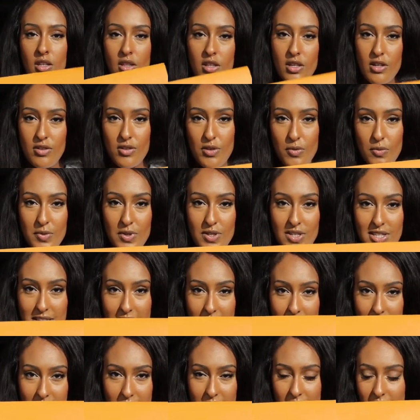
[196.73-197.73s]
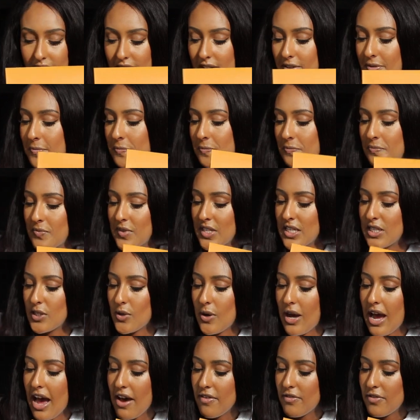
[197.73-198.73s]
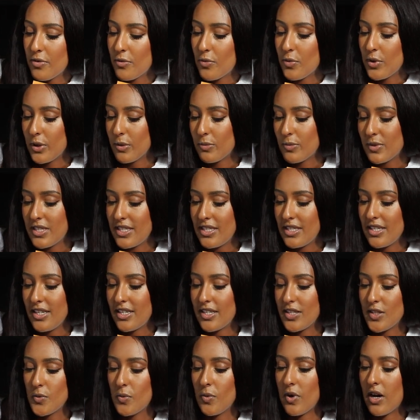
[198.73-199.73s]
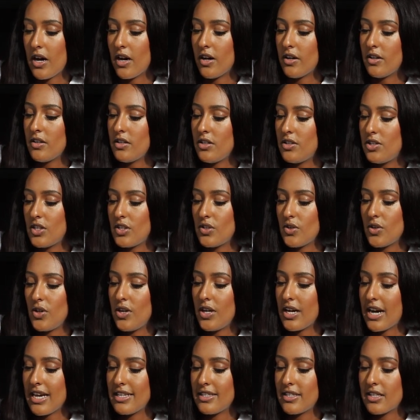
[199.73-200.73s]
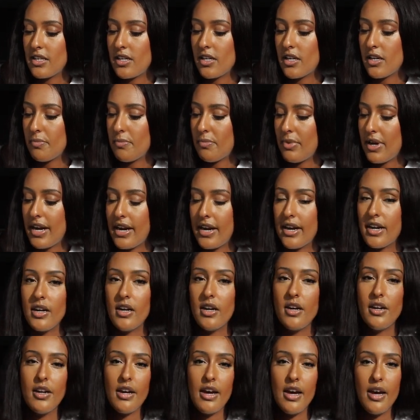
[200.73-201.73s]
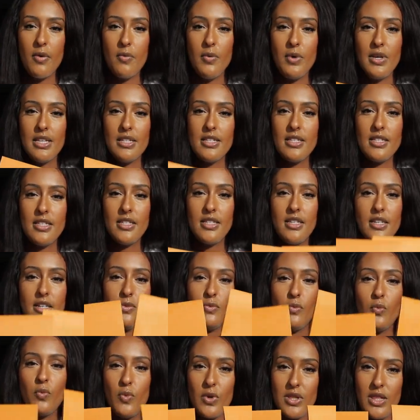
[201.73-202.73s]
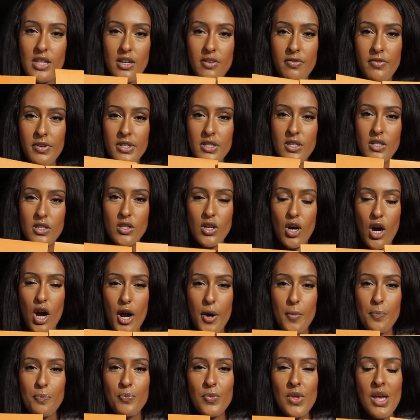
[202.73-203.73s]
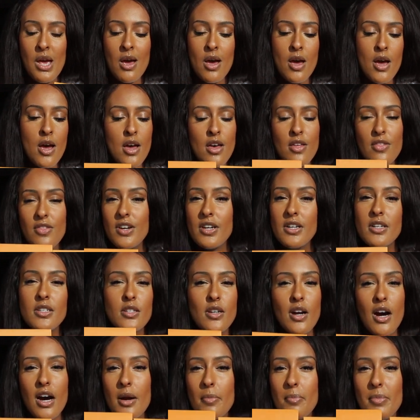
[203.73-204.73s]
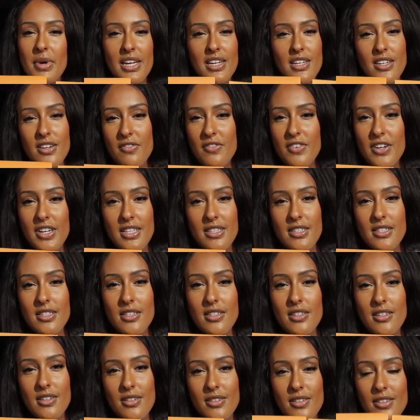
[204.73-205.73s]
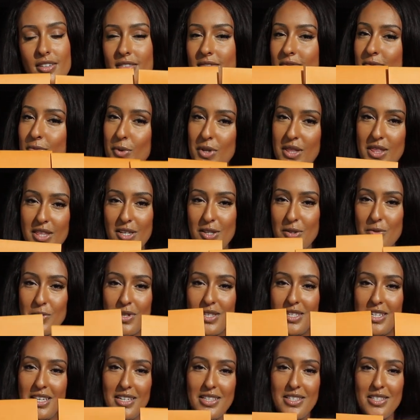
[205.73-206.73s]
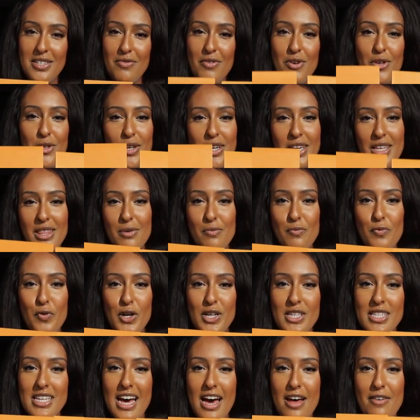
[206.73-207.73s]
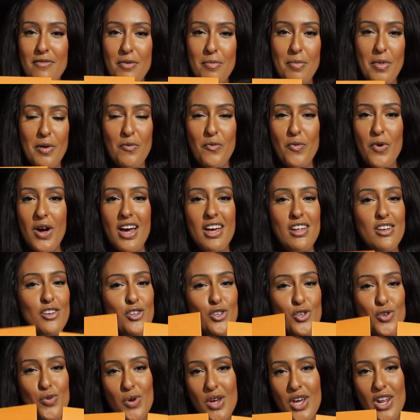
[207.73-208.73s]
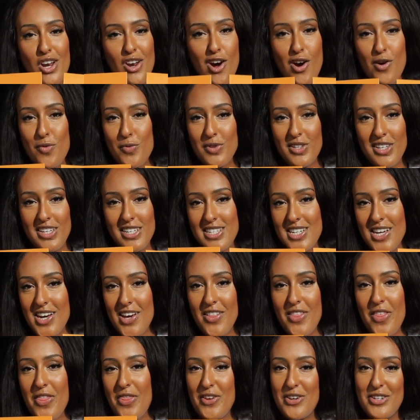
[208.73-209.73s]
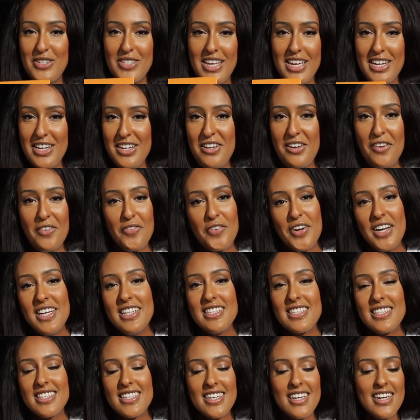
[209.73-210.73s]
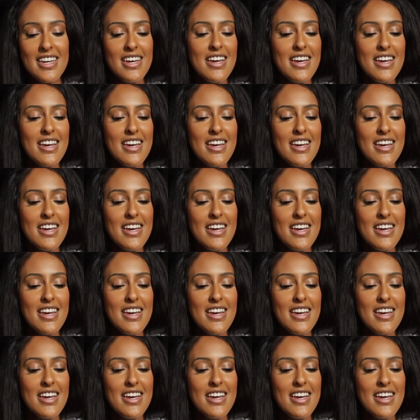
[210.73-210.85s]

There's a receipt. So I have a real receipt as well, just so you guys can compare and we can see what the differences are. There is not a big difference with these receipts. If you look at them firsthand from the front, you cannot really tell that there's any difference.